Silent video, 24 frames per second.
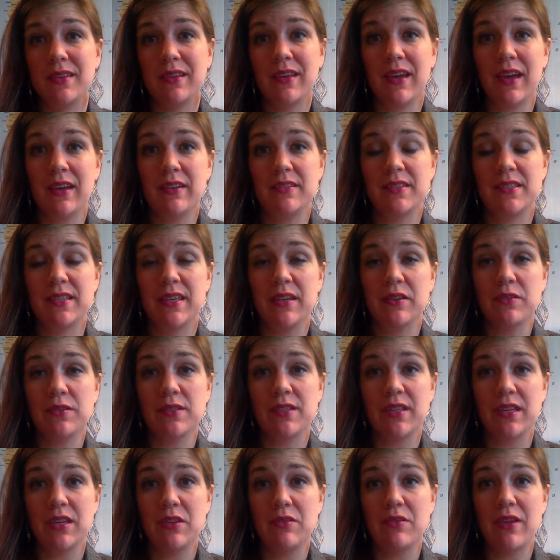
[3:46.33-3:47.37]
the kind of
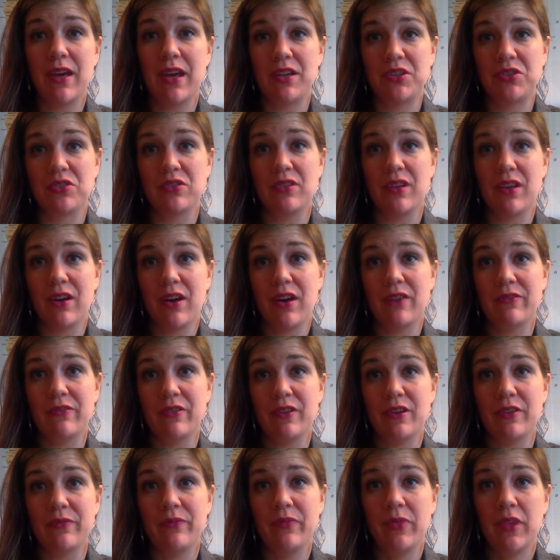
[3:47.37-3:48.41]
skills that you naturally
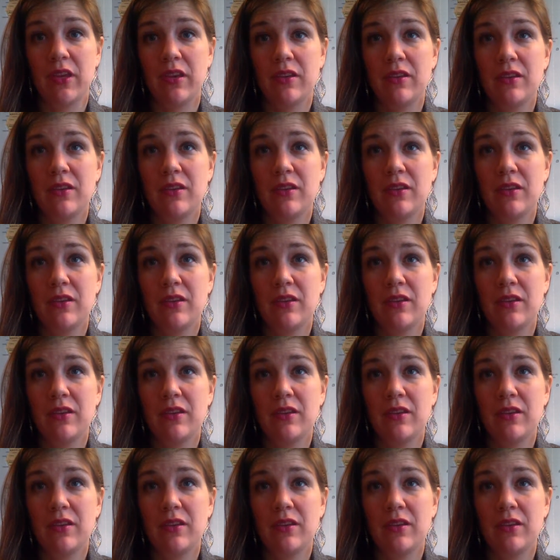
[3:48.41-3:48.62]
offer.